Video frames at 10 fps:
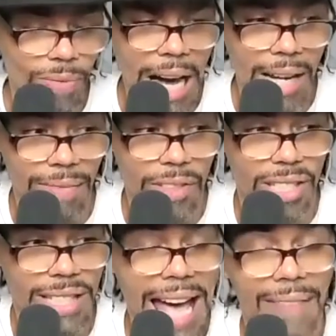out of
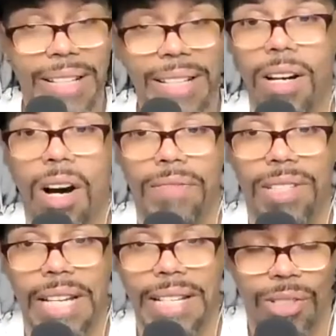just having a
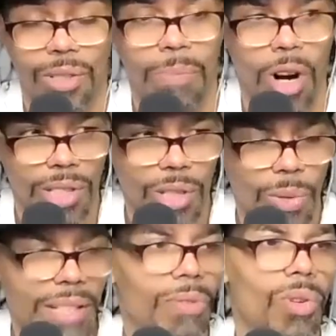conversation on March
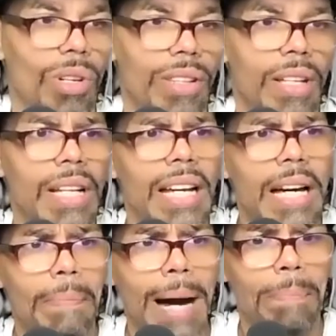24th.
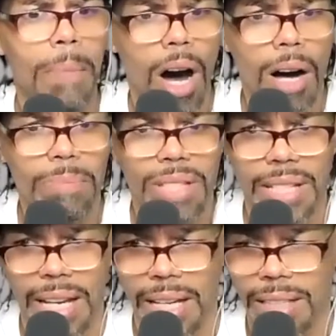My mom
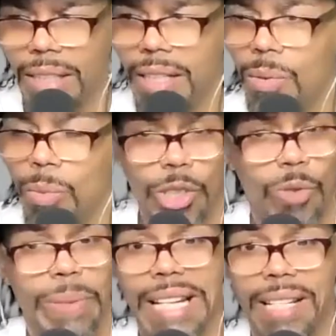said, "Will you
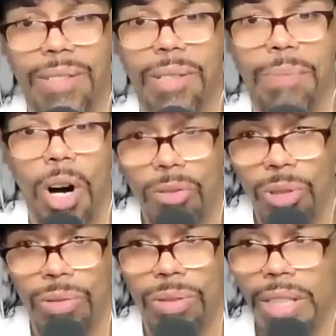be here
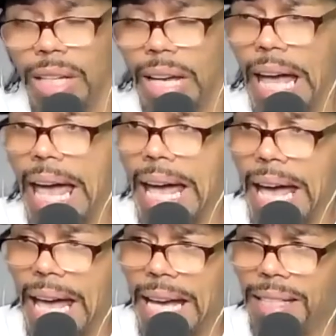tomorrow?"
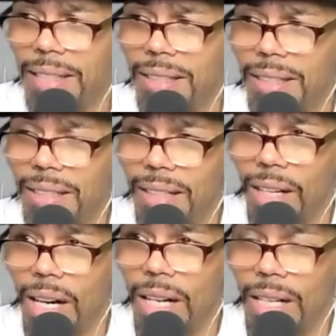And
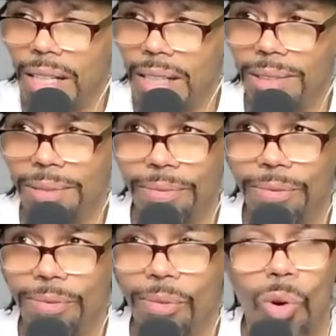uh,
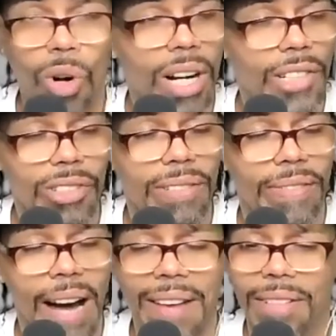400,
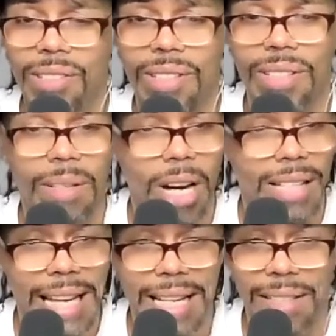500 some odd
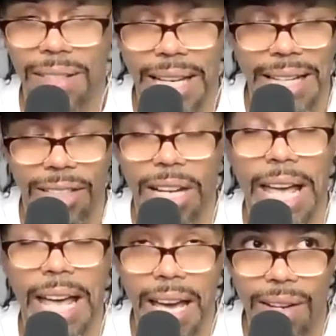days later,
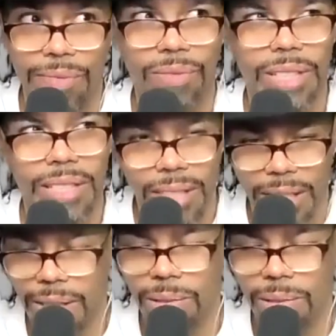every single